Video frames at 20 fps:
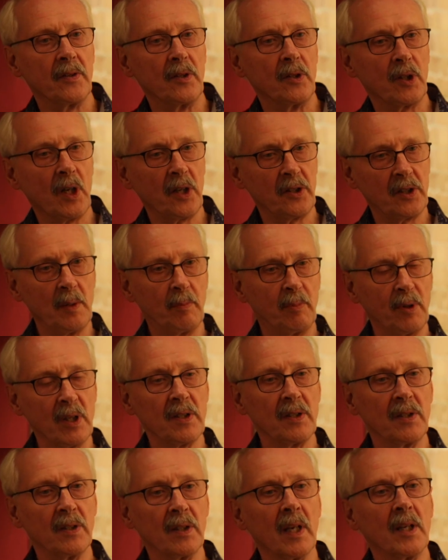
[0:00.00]
that Jesse
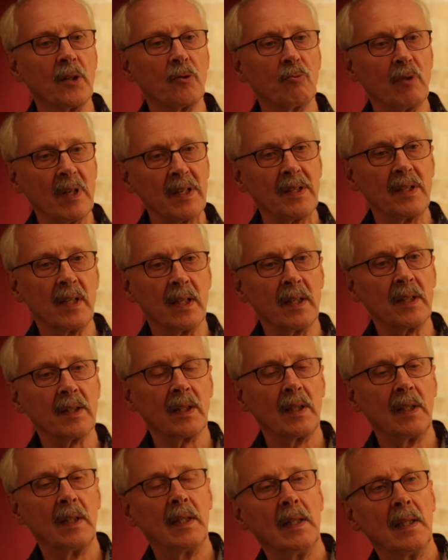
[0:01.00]
Briton has written
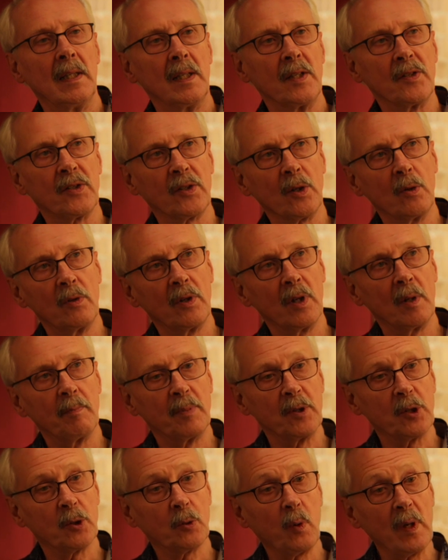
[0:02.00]
it so
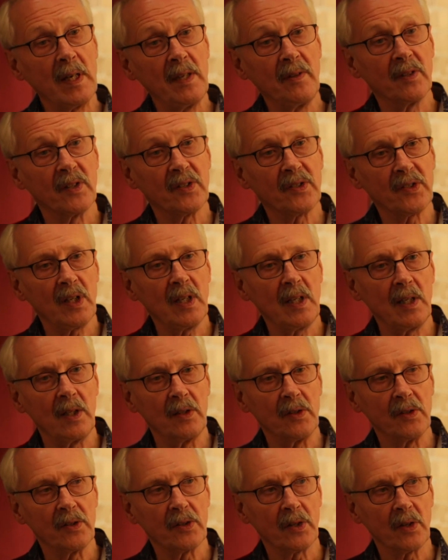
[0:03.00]
that between the
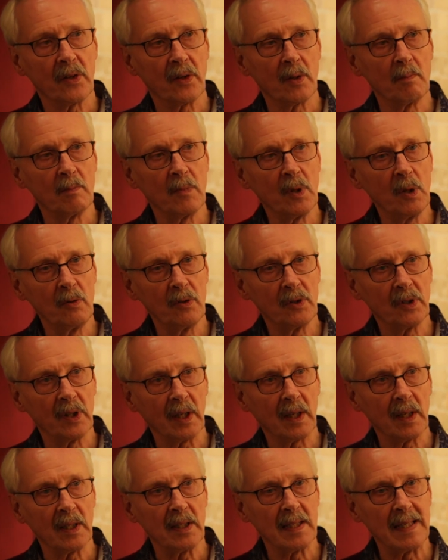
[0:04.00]
scenes, the
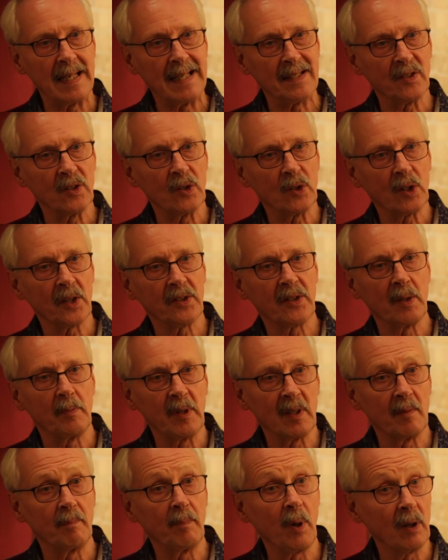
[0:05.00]
music isn't just
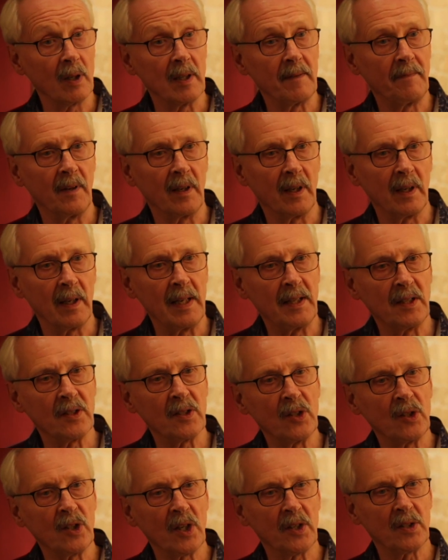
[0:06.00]
a bit of polyfiller, it
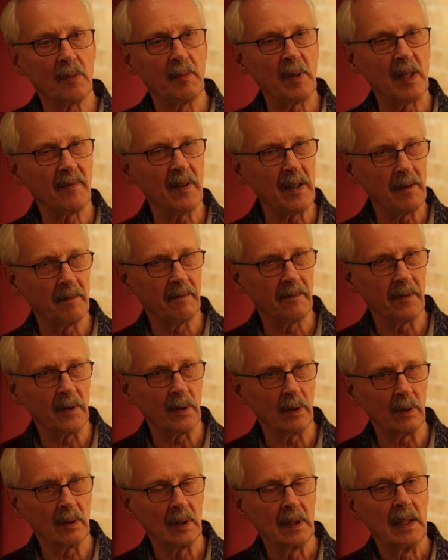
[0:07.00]
isn't just a bit of
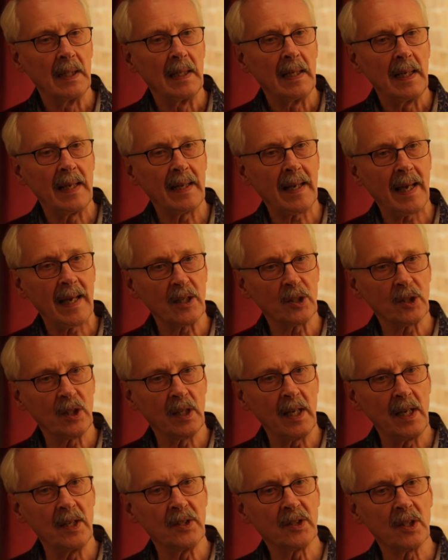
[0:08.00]
infill, it
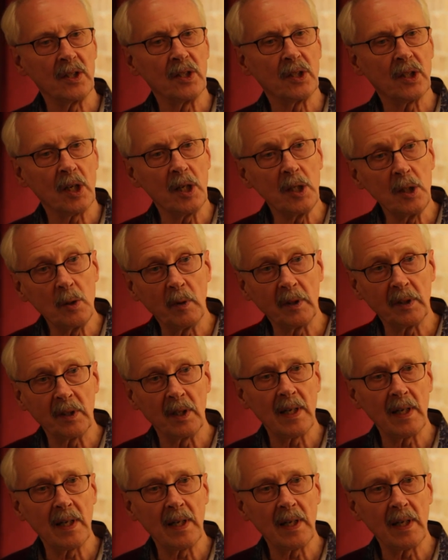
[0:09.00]
actually is continuing